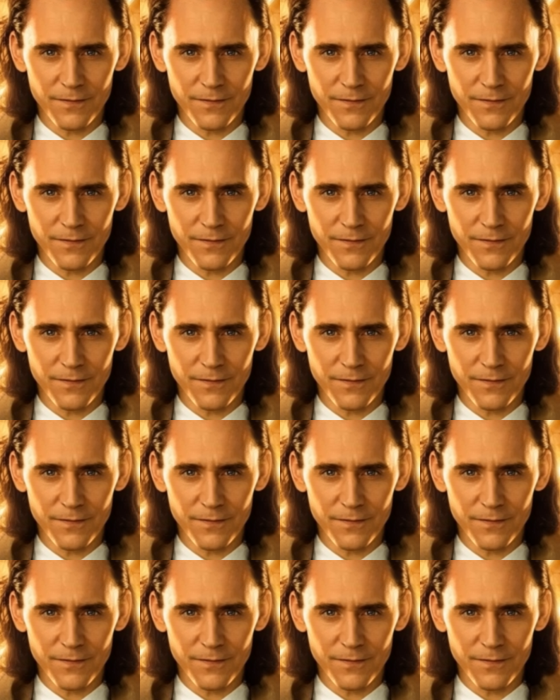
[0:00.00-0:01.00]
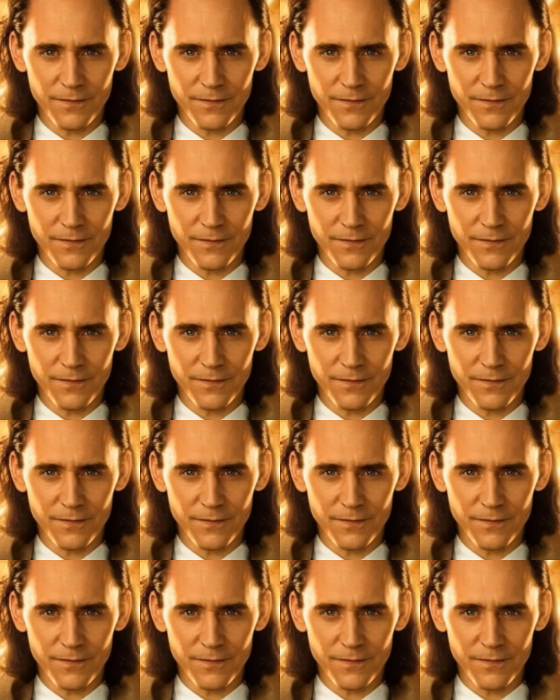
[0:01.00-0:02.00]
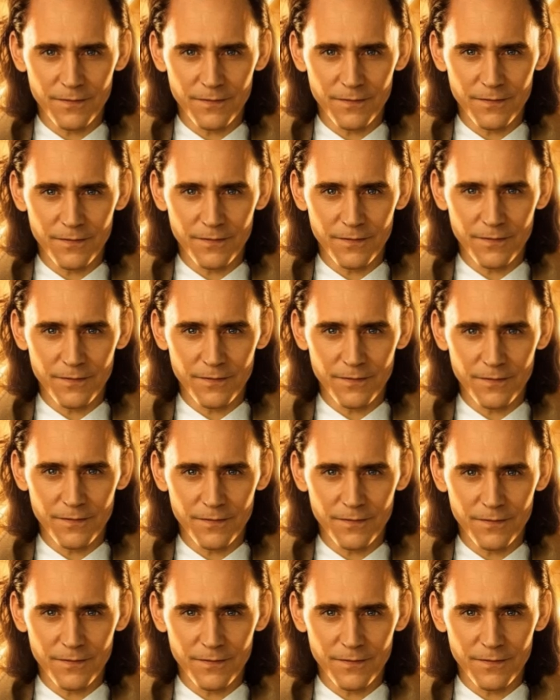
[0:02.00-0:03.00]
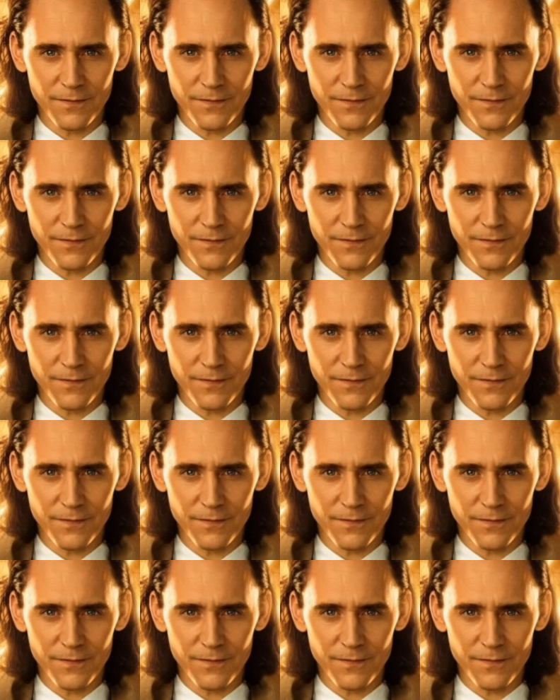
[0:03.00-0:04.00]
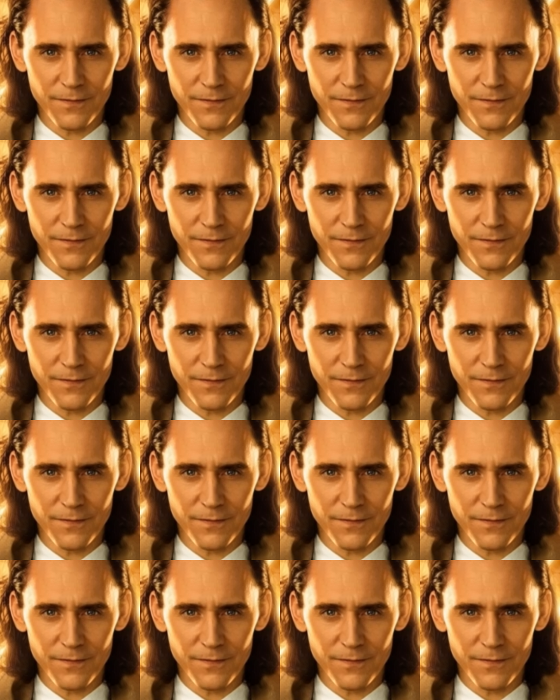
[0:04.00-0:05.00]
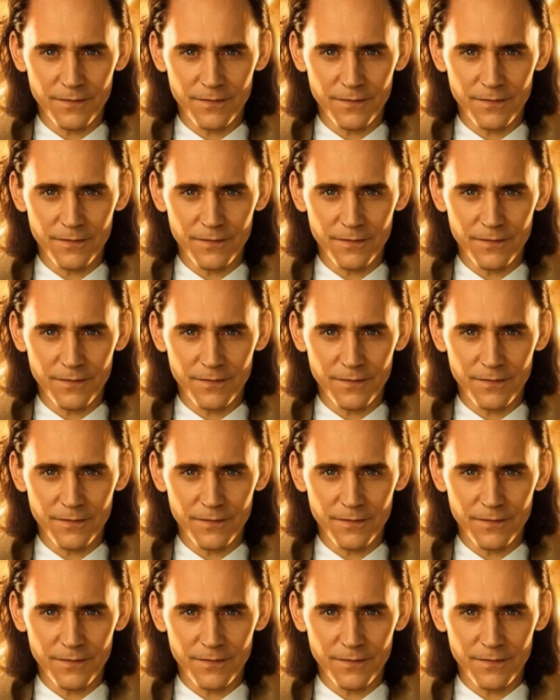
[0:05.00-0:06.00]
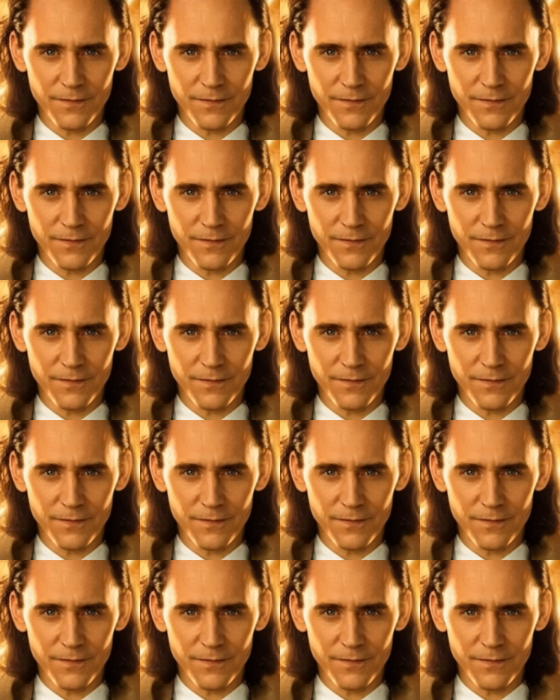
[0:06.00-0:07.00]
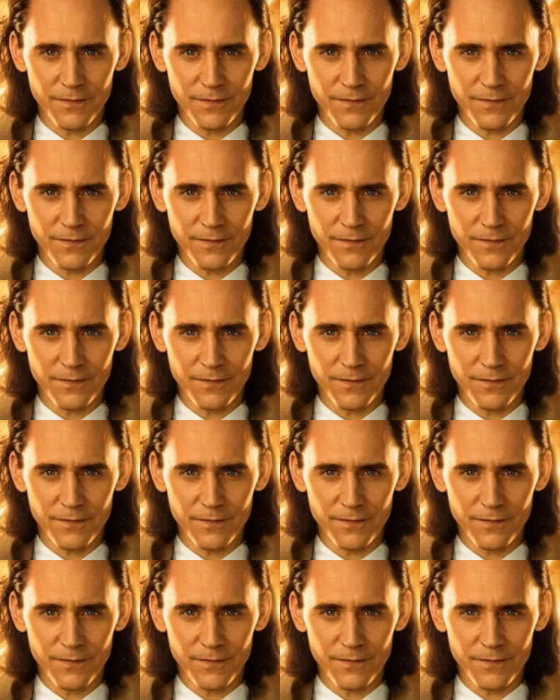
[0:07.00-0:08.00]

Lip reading: The face doesn't move, so there is nothing to read.